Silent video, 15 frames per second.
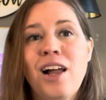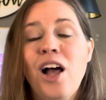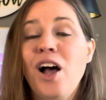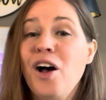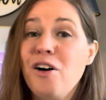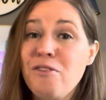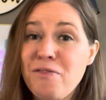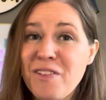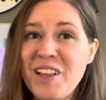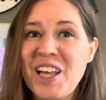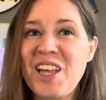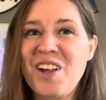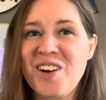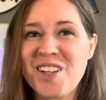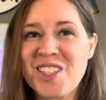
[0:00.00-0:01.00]
Hopefully
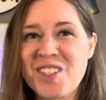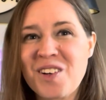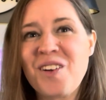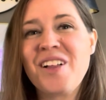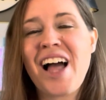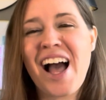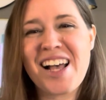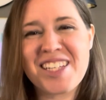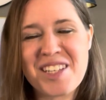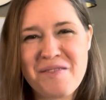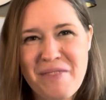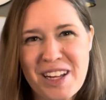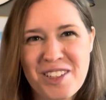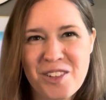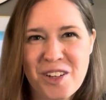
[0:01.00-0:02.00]
your school has a
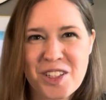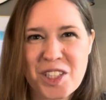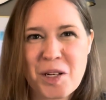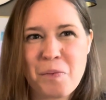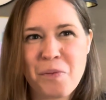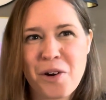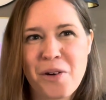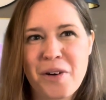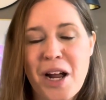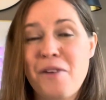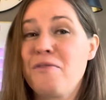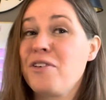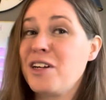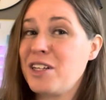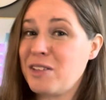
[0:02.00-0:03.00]
mentorship program
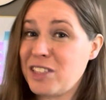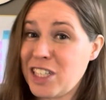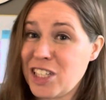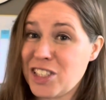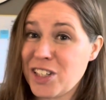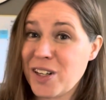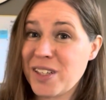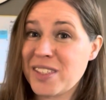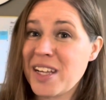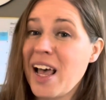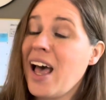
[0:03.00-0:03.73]
for new teachers,